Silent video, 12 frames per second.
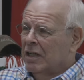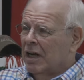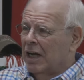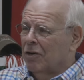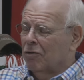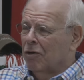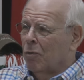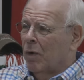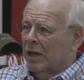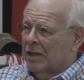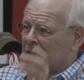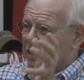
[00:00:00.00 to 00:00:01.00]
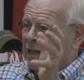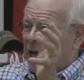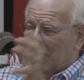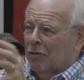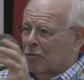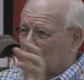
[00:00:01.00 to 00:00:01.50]
I don't know
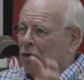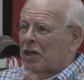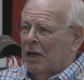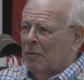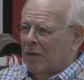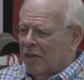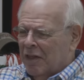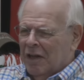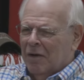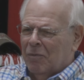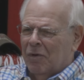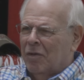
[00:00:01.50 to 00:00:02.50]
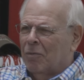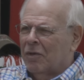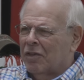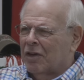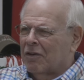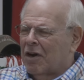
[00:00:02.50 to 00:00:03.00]
how it's working with
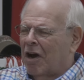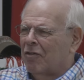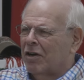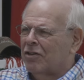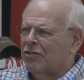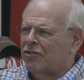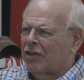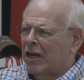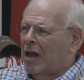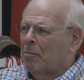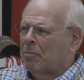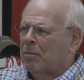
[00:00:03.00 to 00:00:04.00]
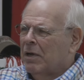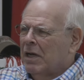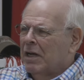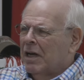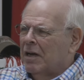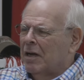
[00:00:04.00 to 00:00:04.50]
their current setup,
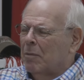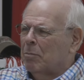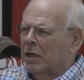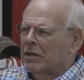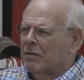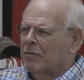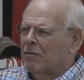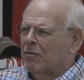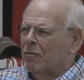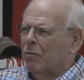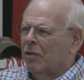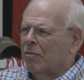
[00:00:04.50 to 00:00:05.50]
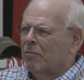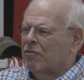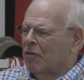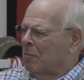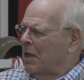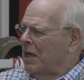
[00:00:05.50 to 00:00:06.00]
but
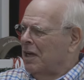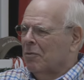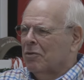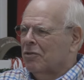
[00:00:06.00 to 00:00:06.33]
for me it